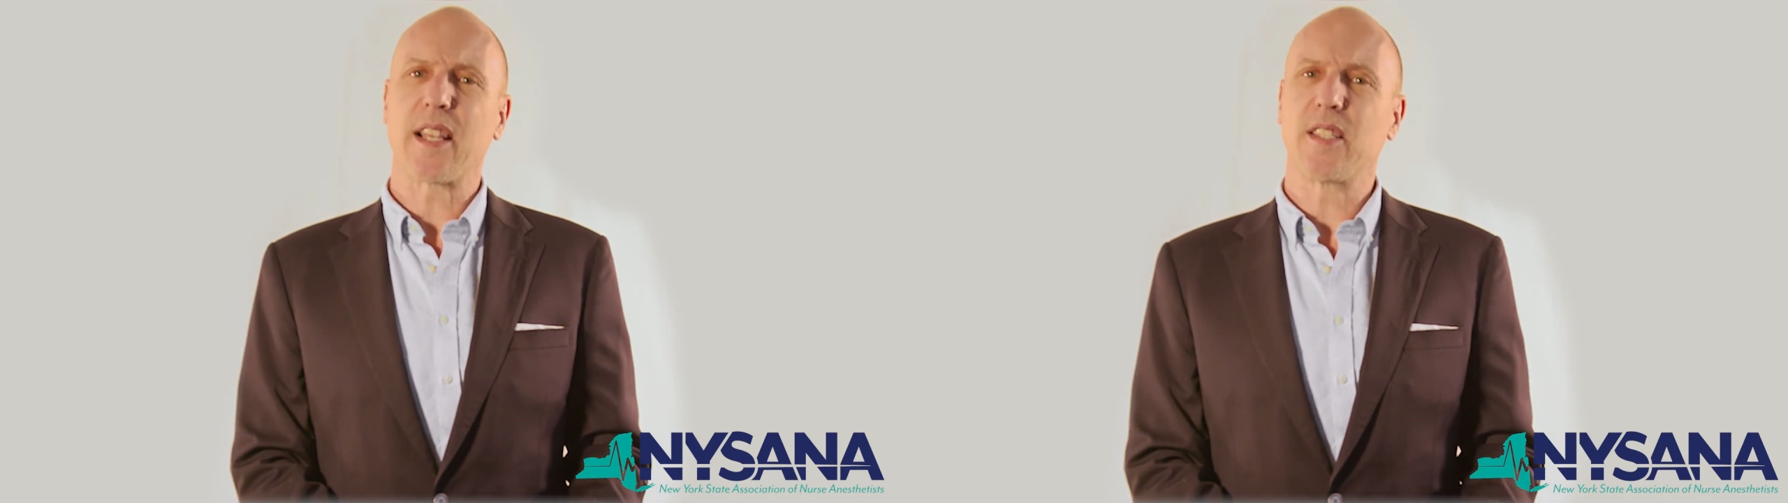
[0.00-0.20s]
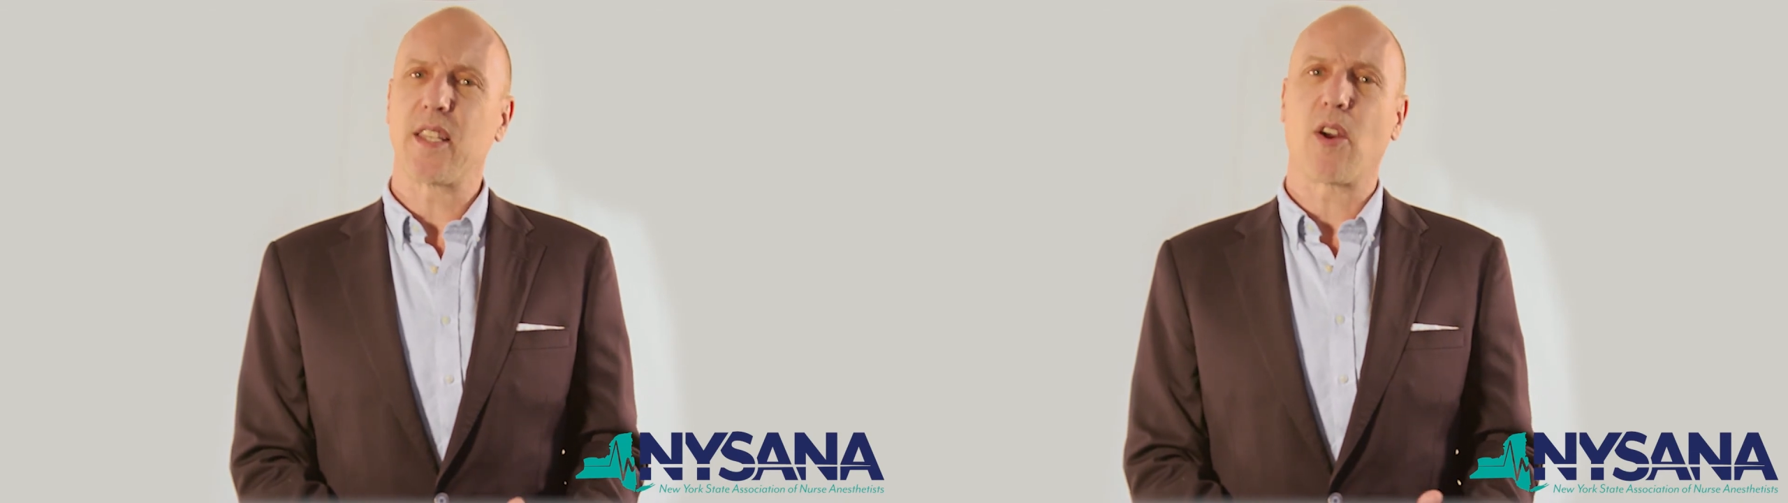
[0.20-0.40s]

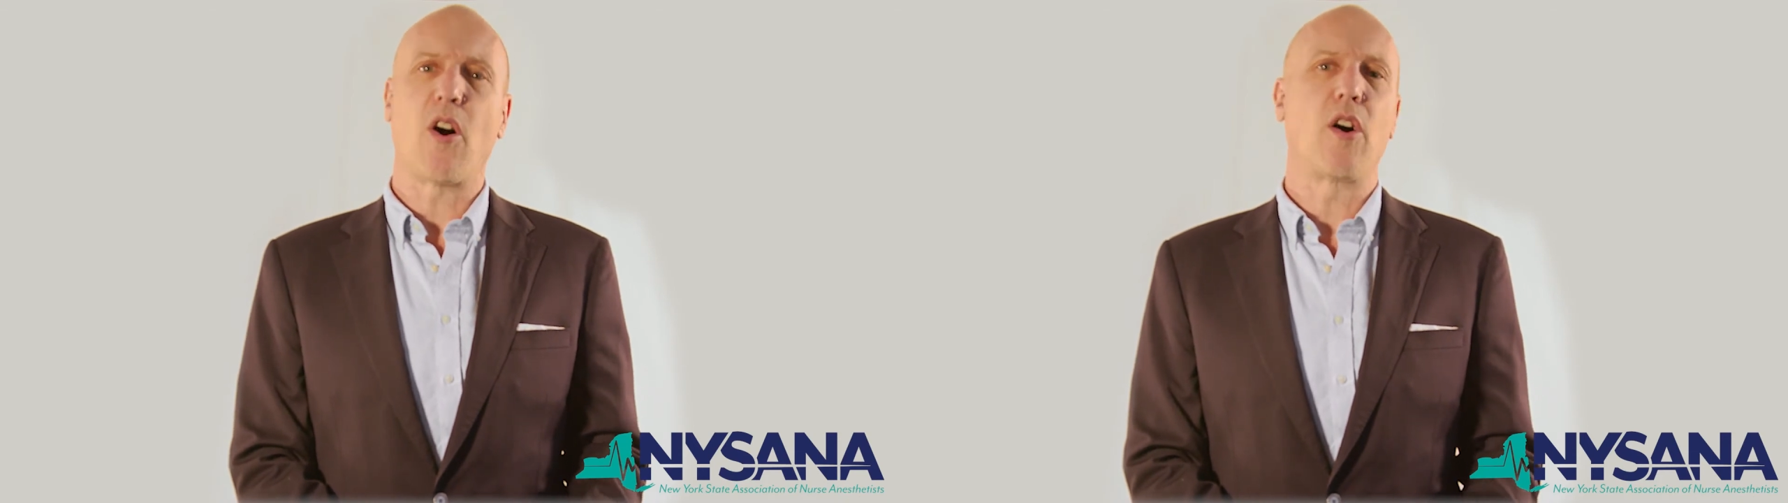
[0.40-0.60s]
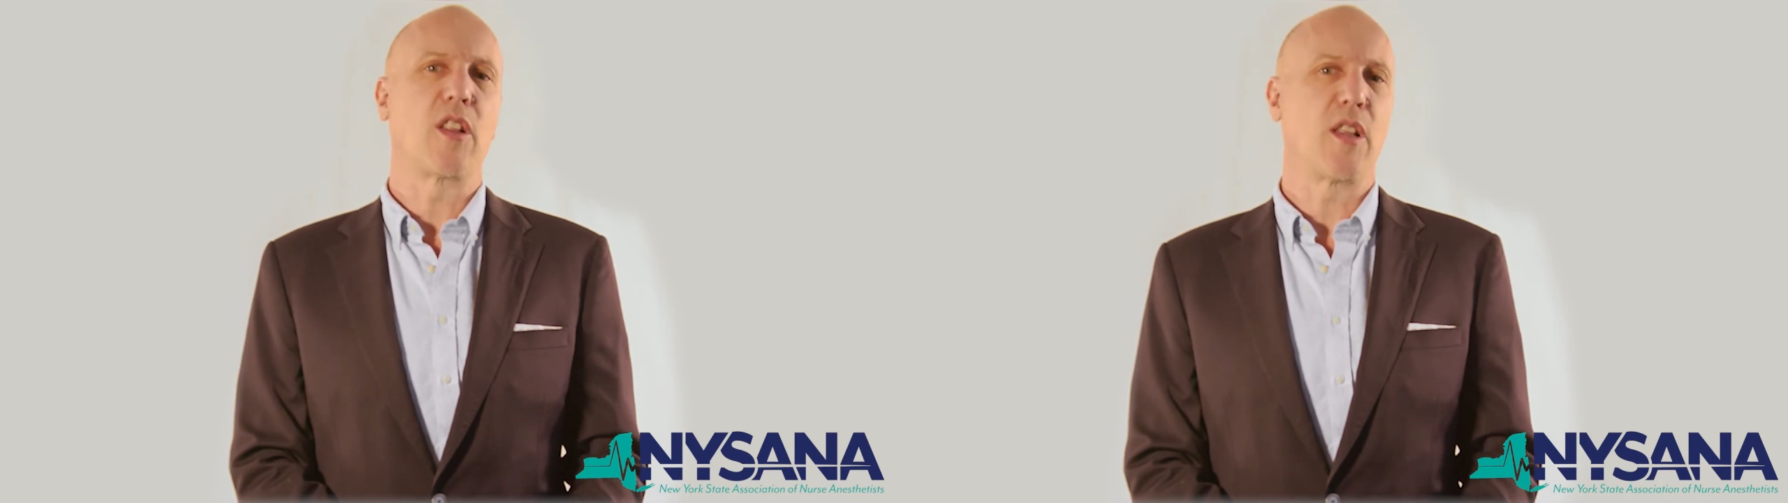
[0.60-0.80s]
is that they're
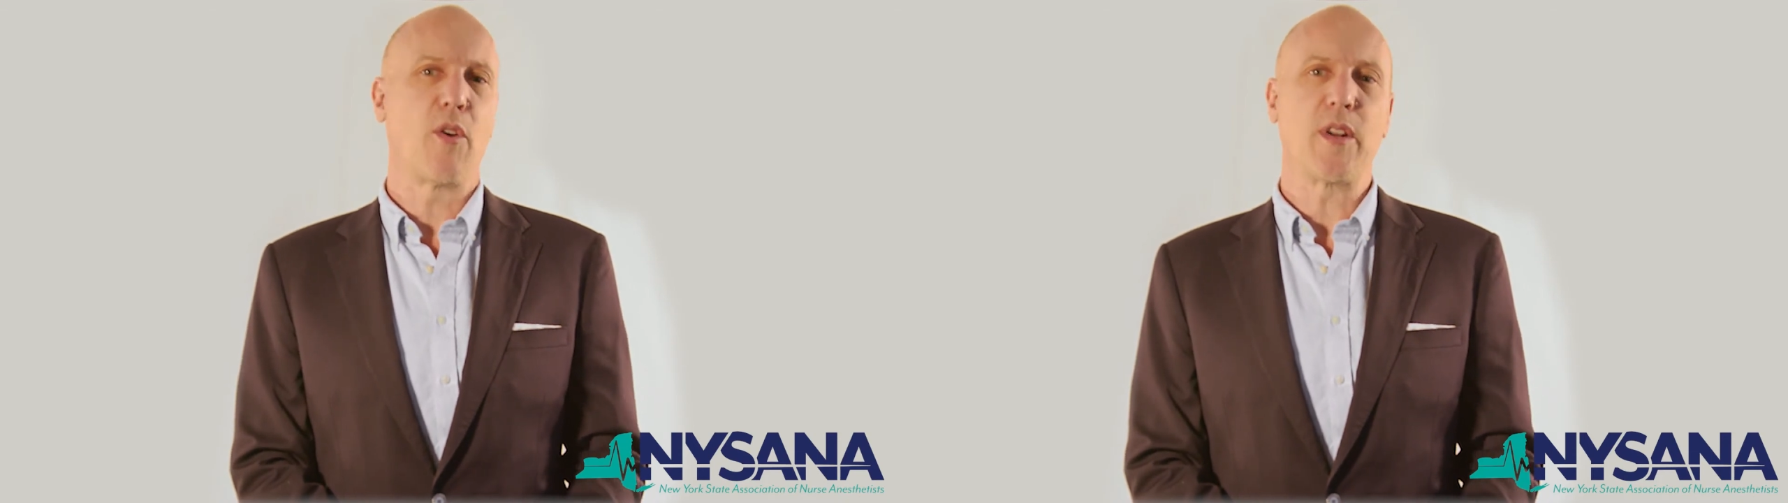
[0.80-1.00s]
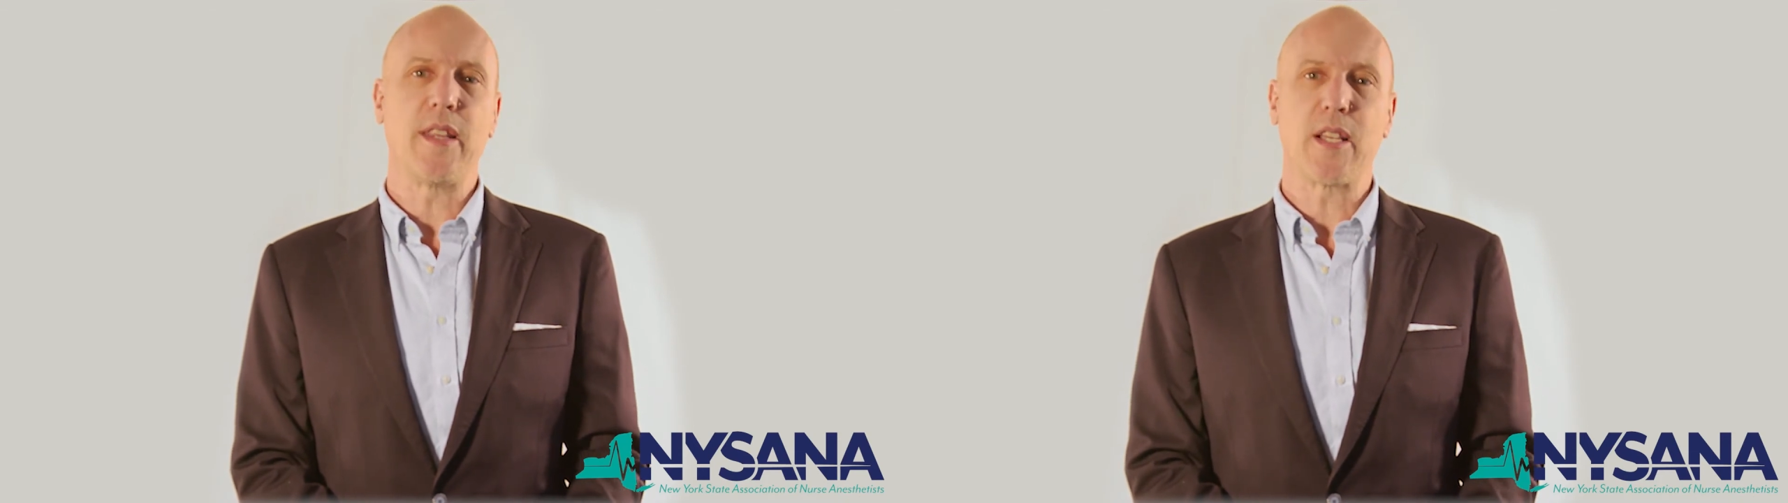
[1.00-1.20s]
all
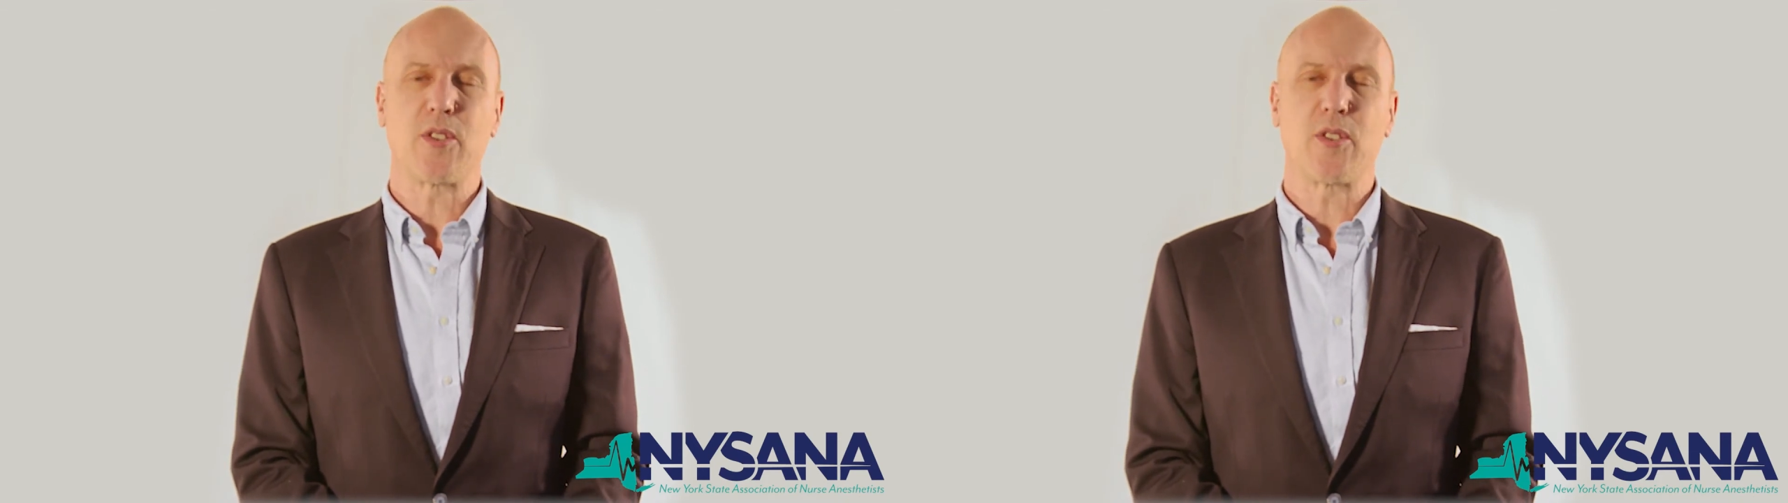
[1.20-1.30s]
alone in this,